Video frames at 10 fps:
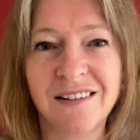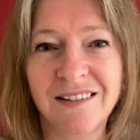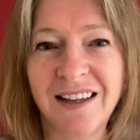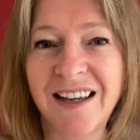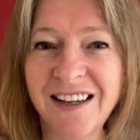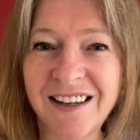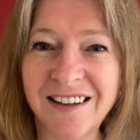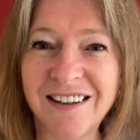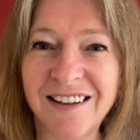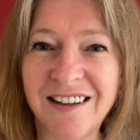
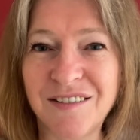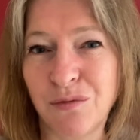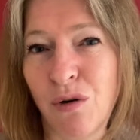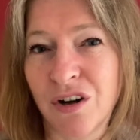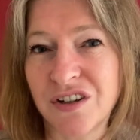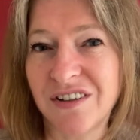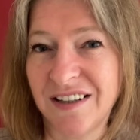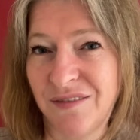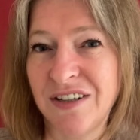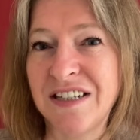Here is what
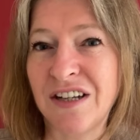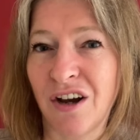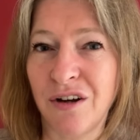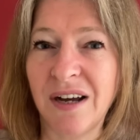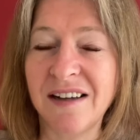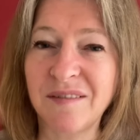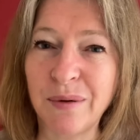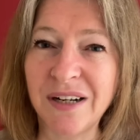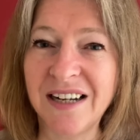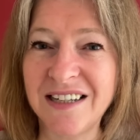this video has
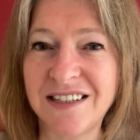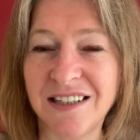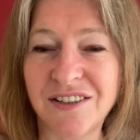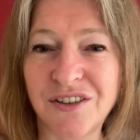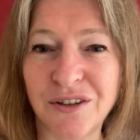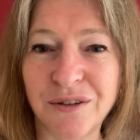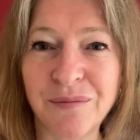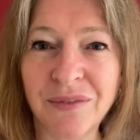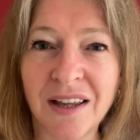been leading to.